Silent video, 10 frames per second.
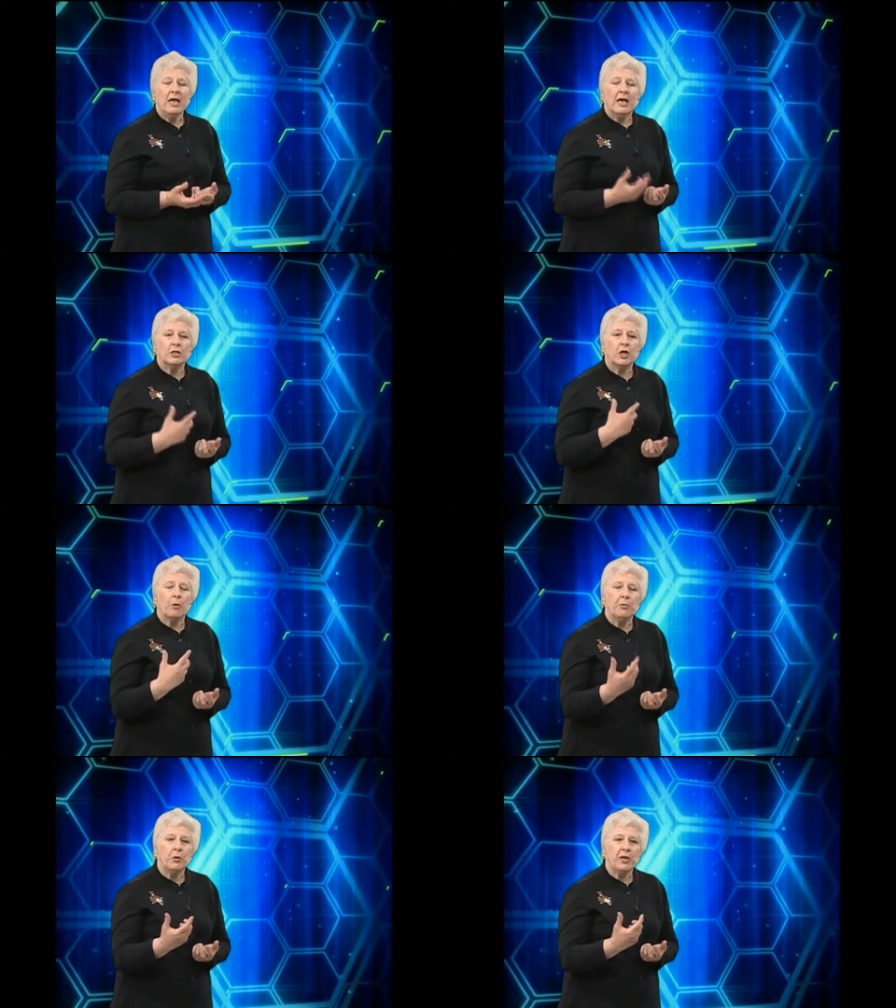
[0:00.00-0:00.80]
and to
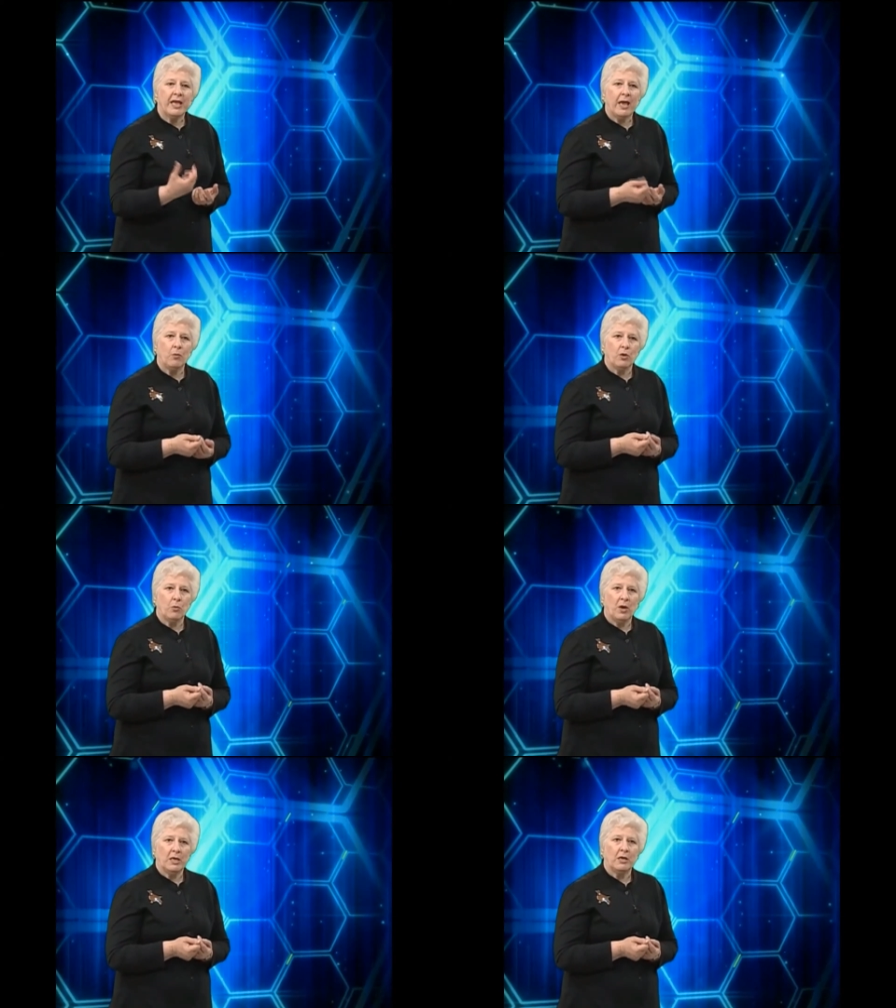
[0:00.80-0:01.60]
communicate
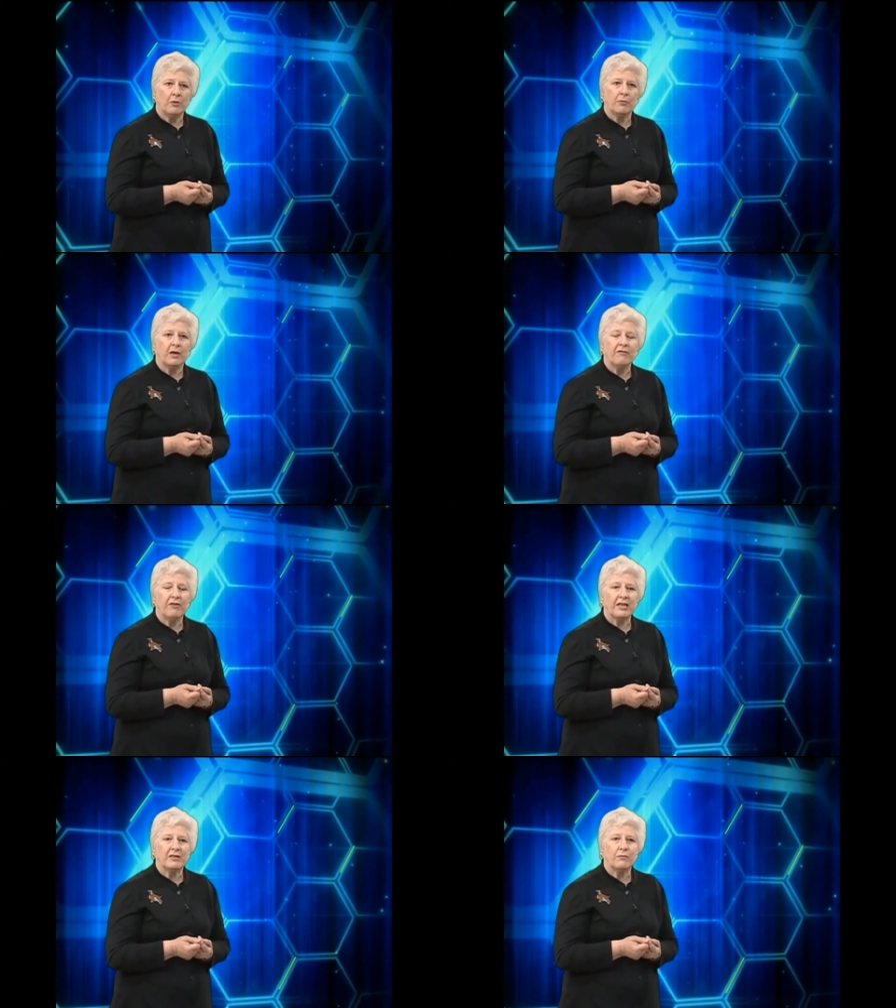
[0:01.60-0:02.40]
with one another in
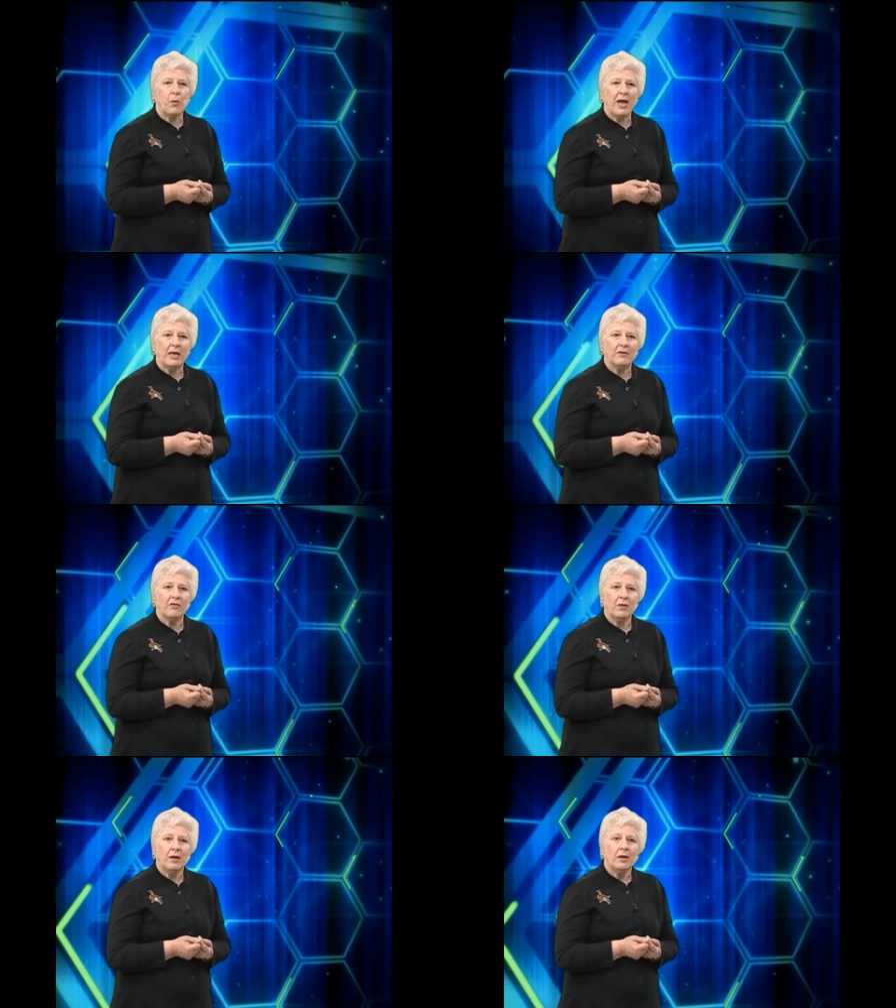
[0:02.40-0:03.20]
effective ways?